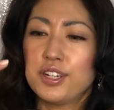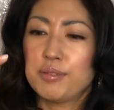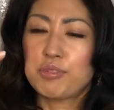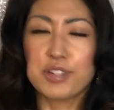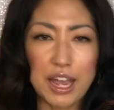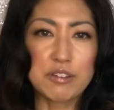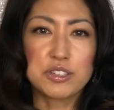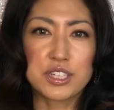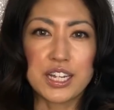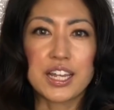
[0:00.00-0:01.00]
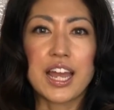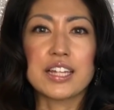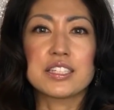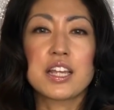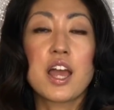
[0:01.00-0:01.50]
pronounced it
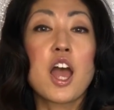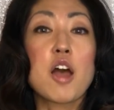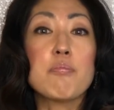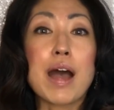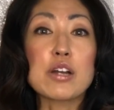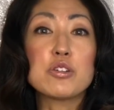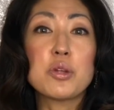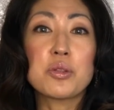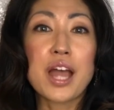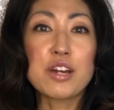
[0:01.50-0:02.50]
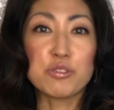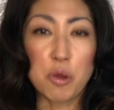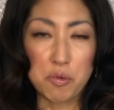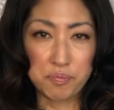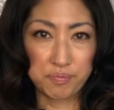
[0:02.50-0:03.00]
as McDonalds.